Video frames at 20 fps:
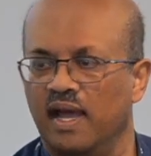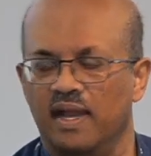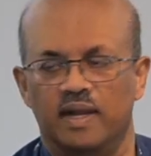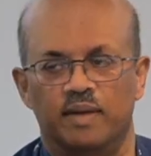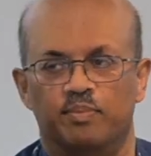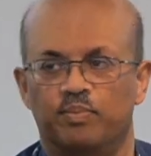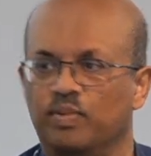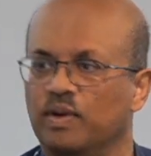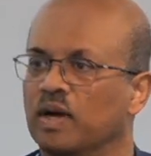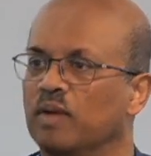
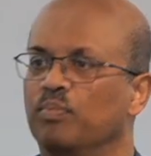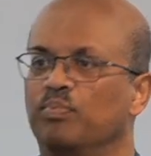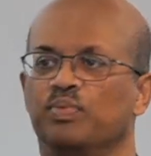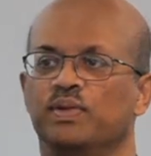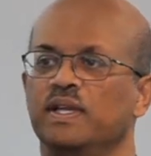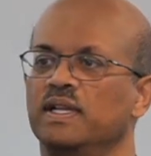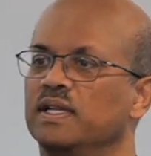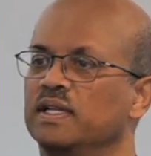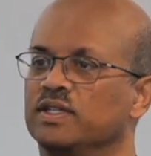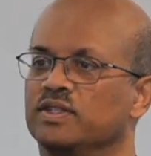and it
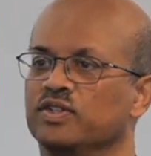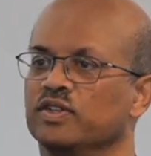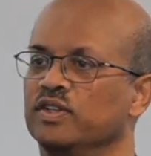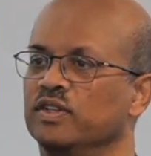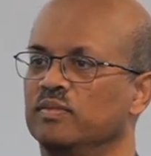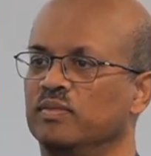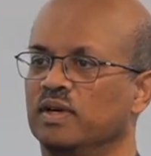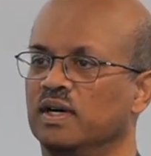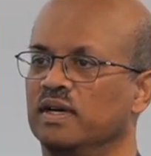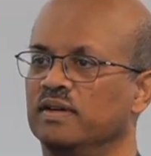completely
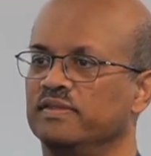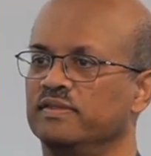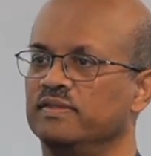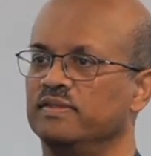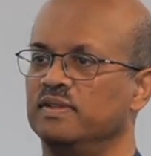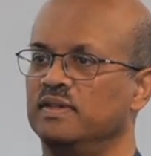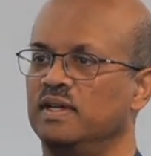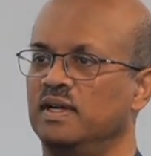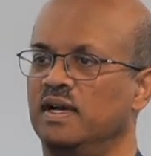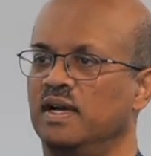turned them off.
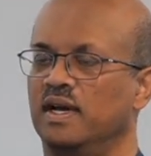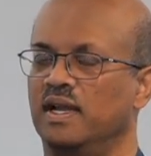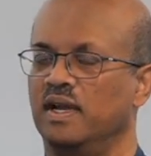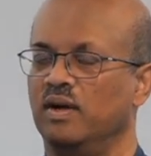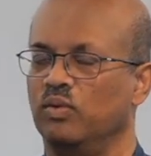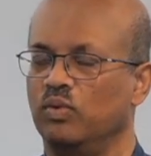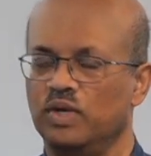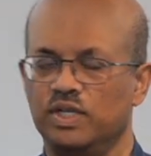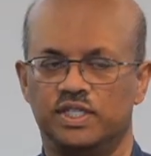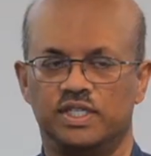
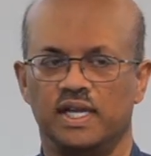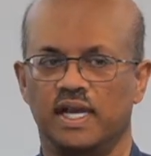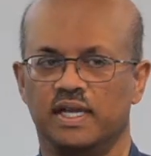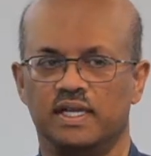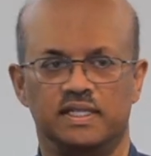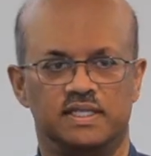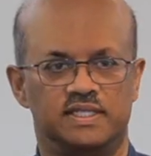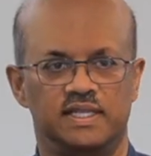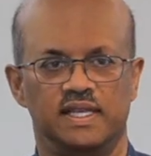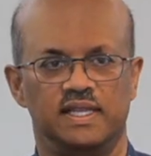And I wish
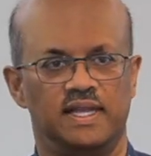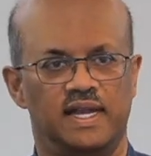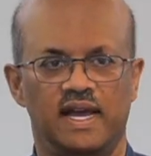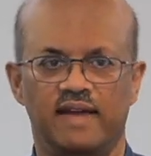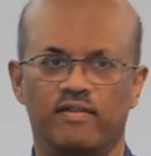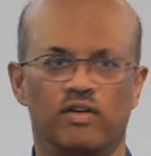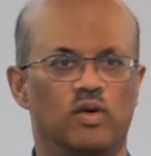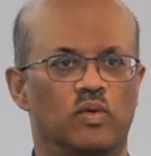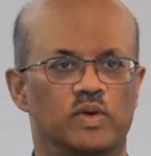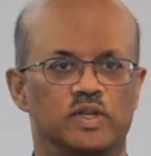I could say
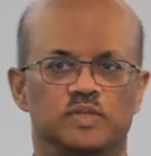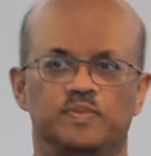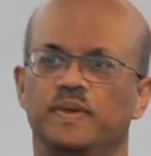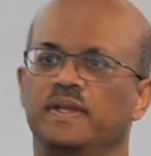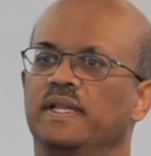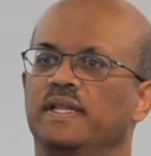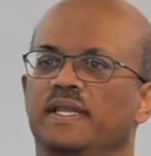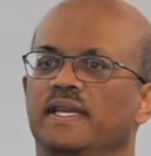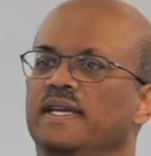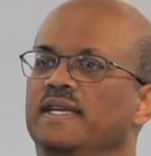that I've always
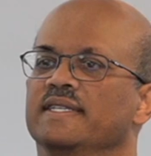been